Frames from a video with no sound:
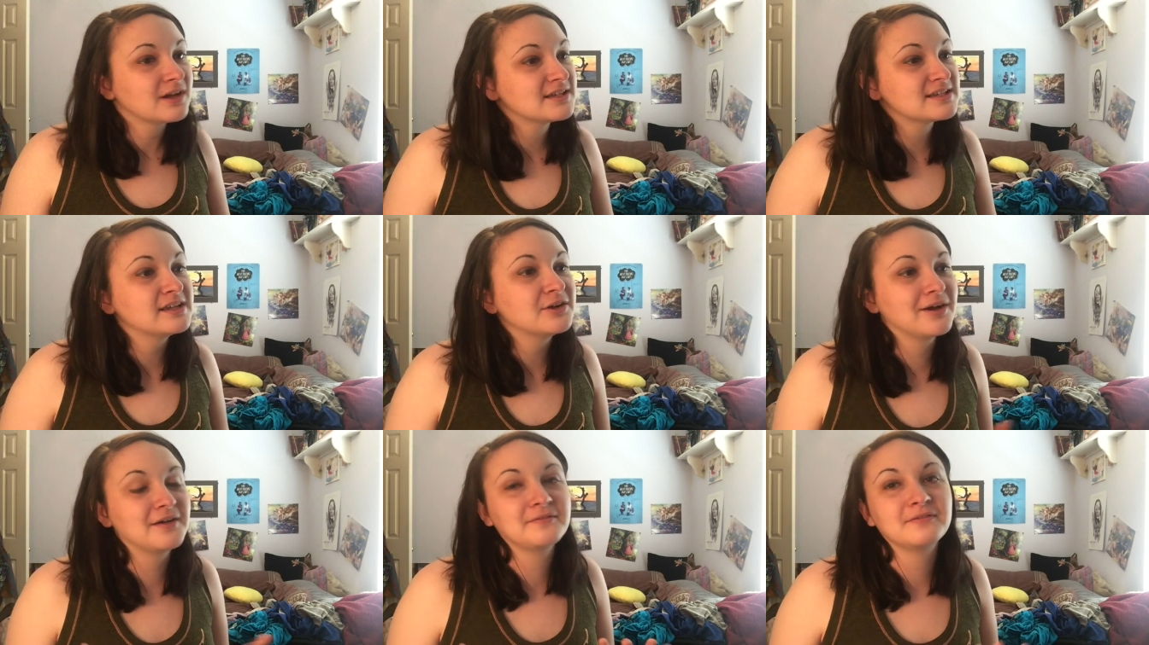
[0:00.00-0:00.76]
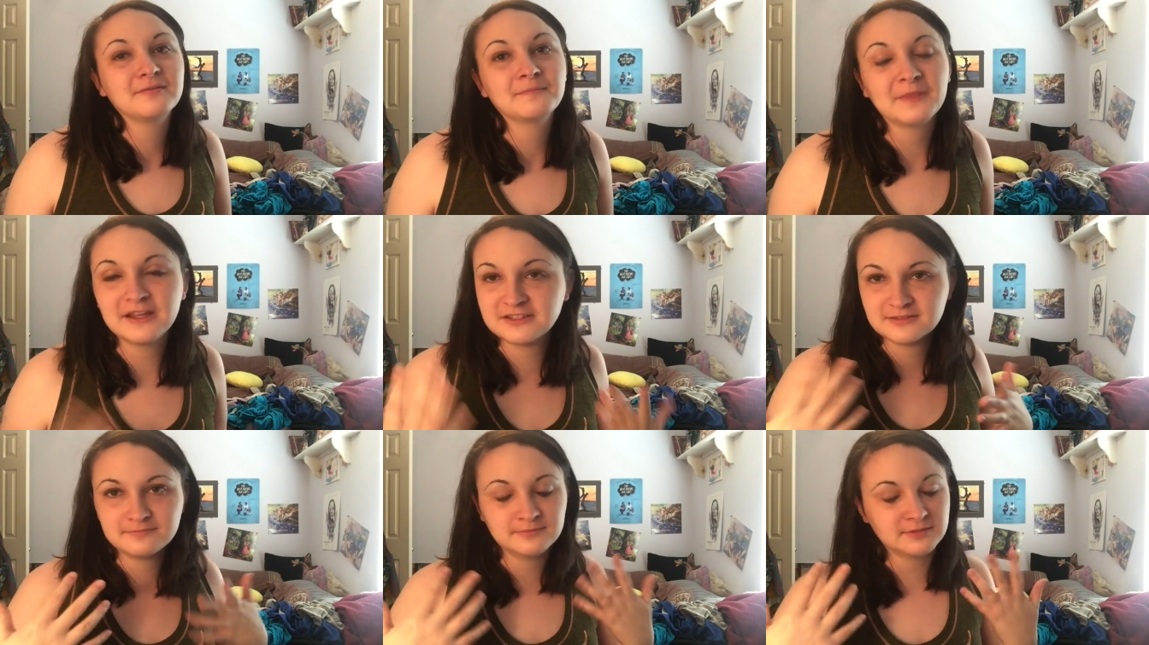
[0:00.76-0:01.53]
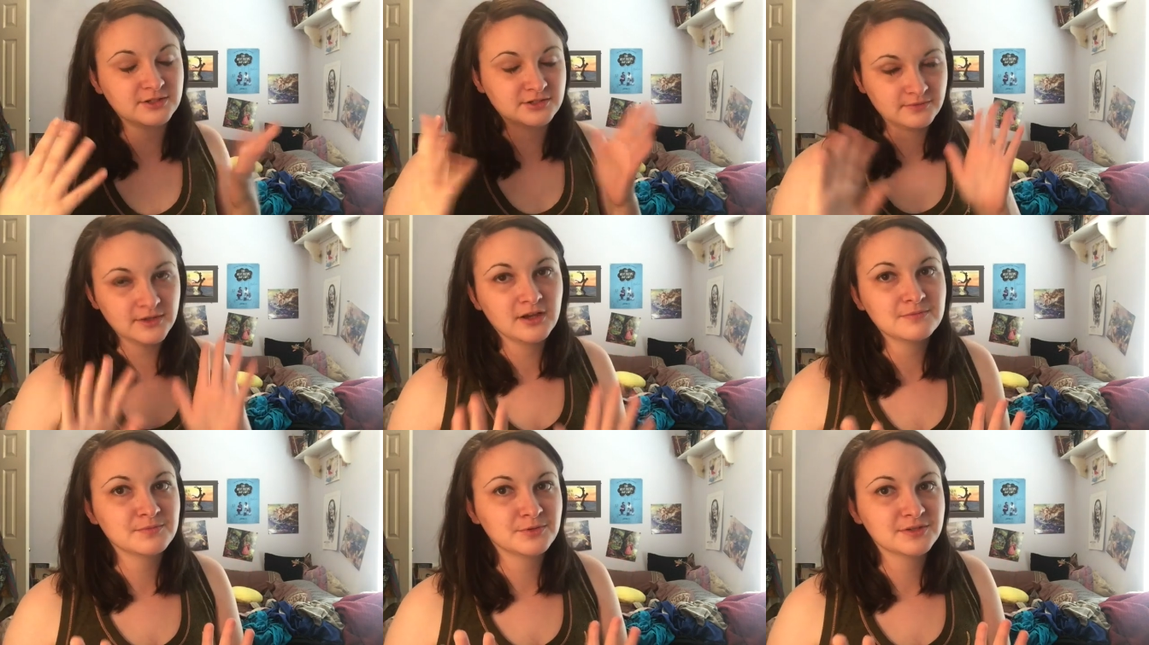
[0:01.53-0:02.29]
As I know of... I, I don't read
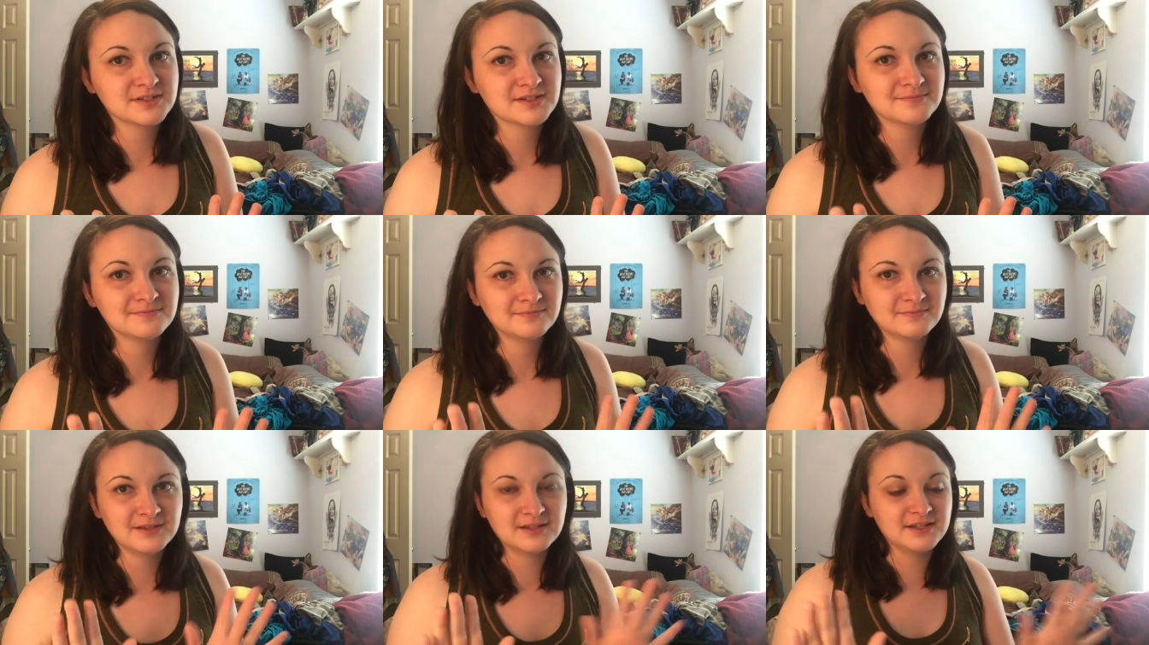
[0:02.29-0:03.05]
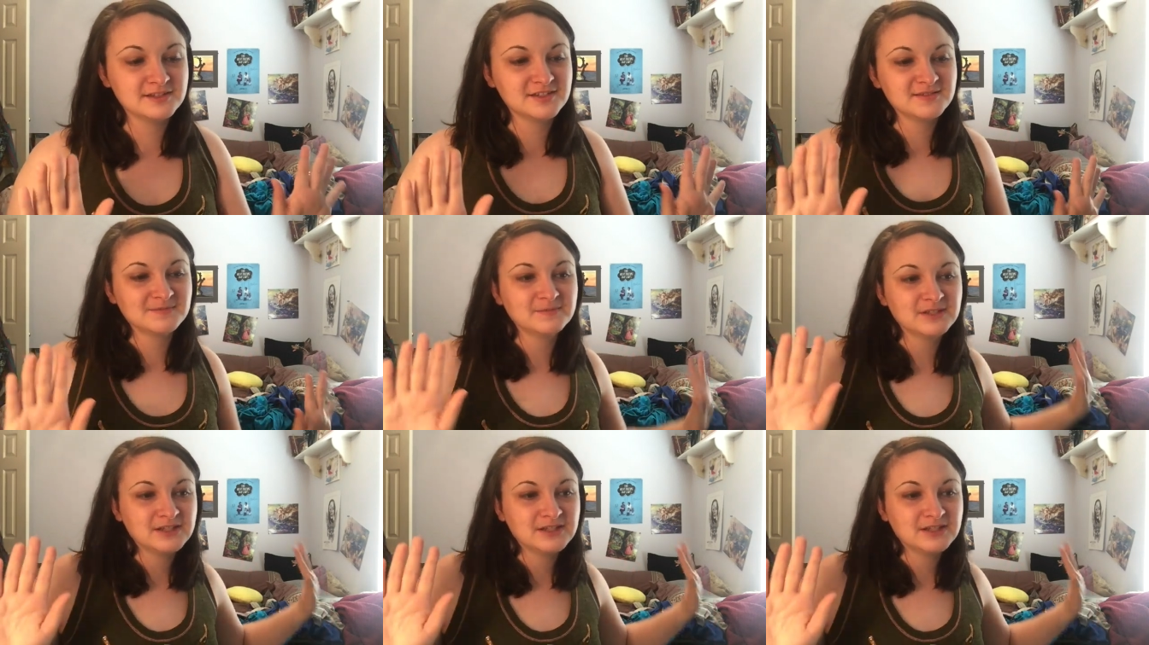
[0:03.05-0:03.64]
comic books, as